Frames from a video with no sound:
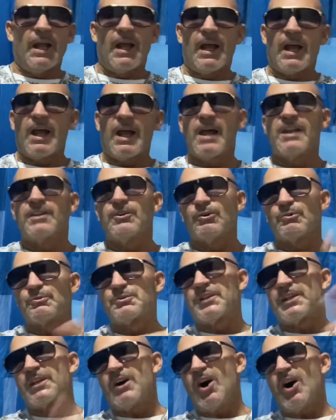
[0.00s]
and those
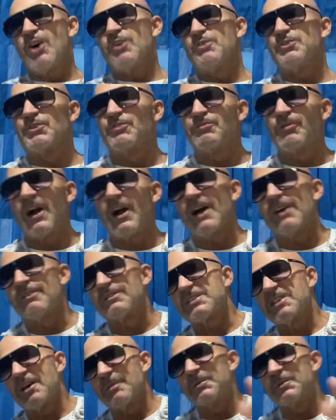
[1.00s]
that are on the ground,
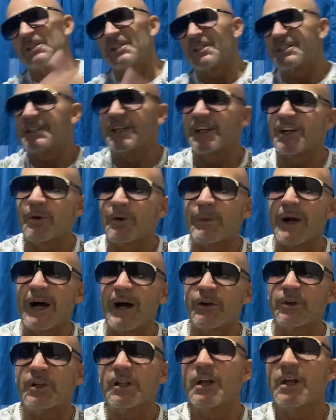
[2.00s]
something to think about.